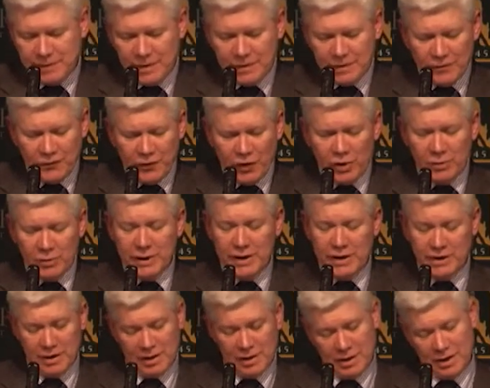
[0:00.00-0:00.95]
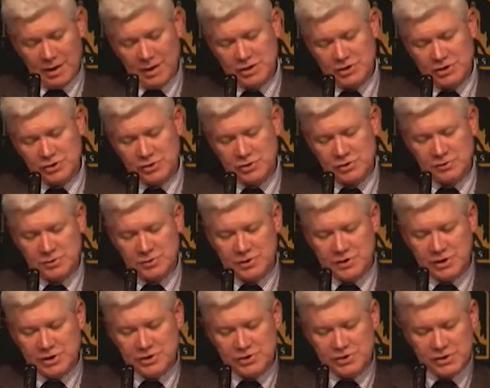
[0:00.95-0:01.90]
The following short
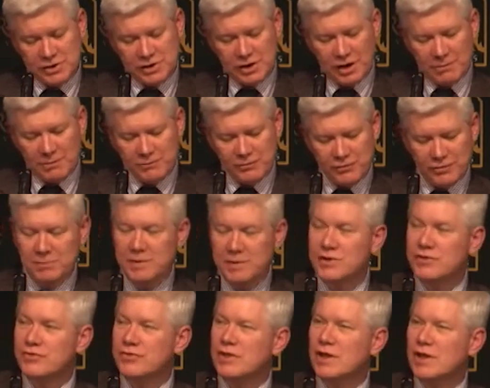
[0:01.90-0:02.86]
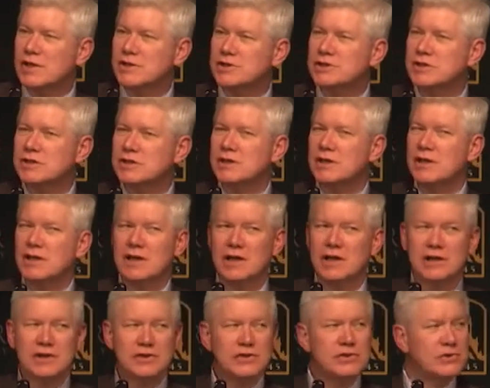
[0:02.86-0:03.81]
quotation comes from the introduction
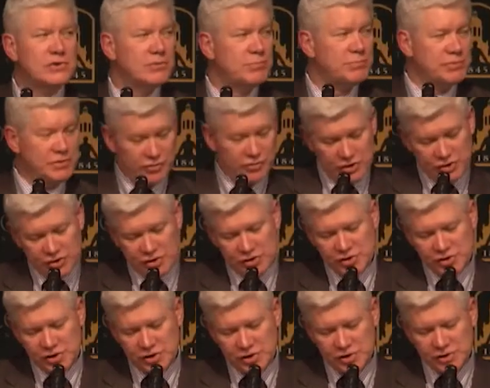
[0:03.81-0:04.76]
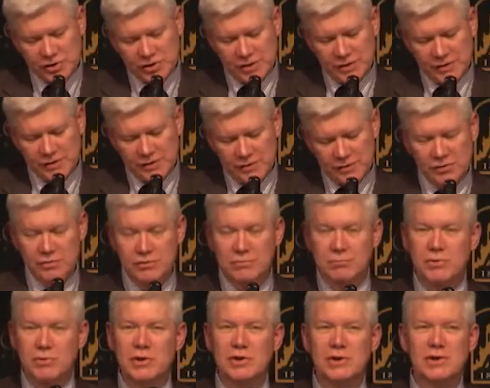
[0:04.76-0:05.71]
to Patricia Churchland's new
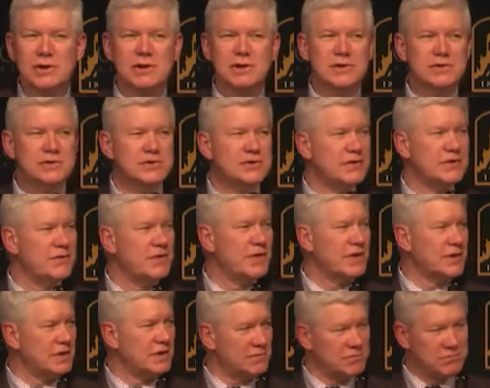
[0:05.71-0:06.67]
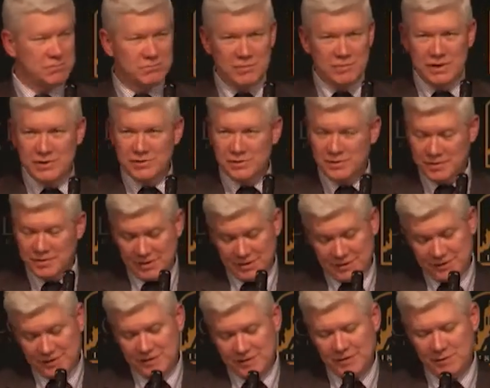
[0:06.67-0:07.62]
book. Uh, she's a figure well known, at
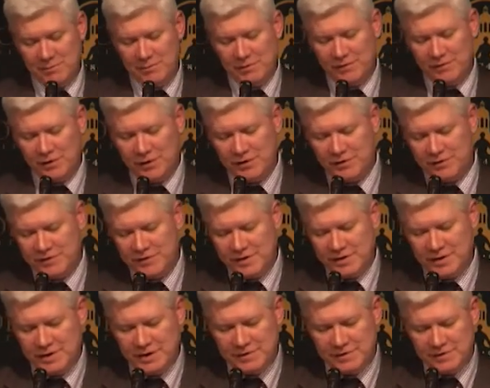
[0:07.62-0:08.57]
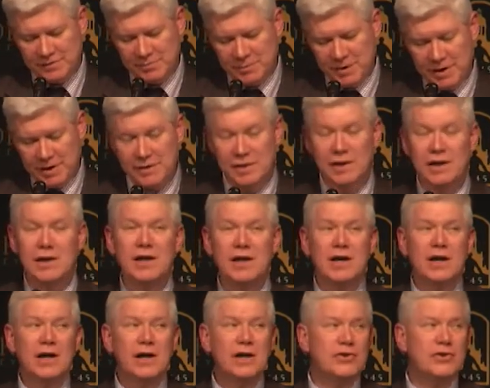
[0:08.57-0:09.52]
least to some of the philosophers here, I suspect.
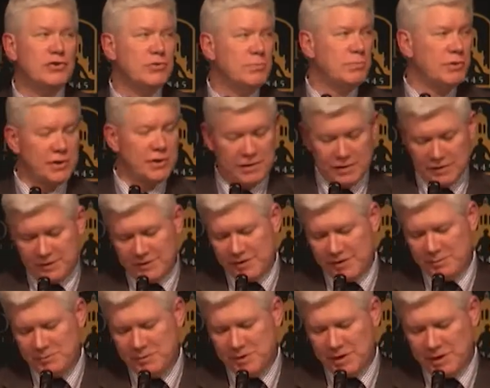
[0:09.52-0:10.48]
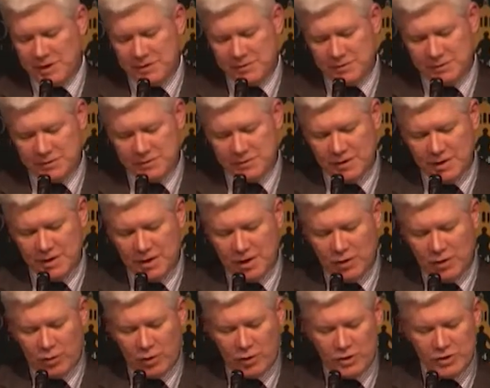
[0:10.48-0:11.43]
Her new book, subtitled
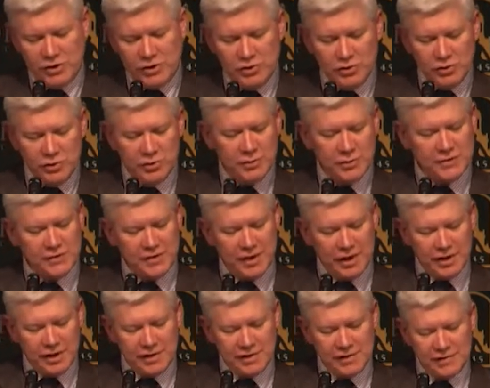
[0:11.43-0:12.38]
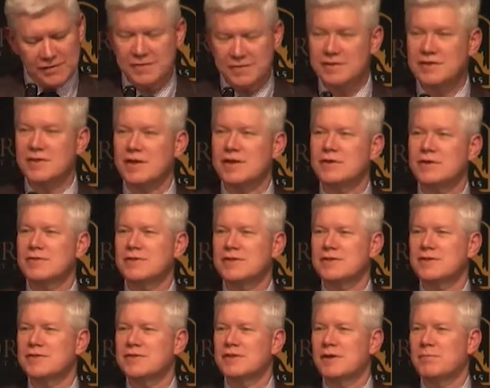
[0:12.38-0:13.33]
what neuroscience tells
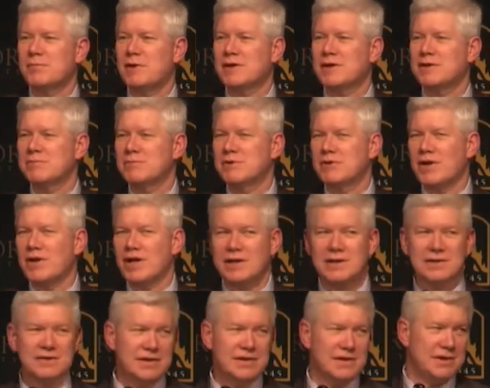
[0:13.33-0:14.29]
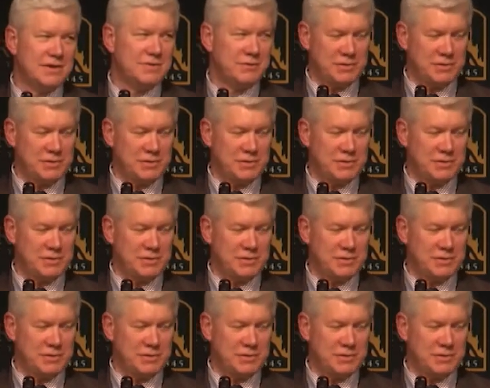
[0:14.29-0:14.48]
us about morality.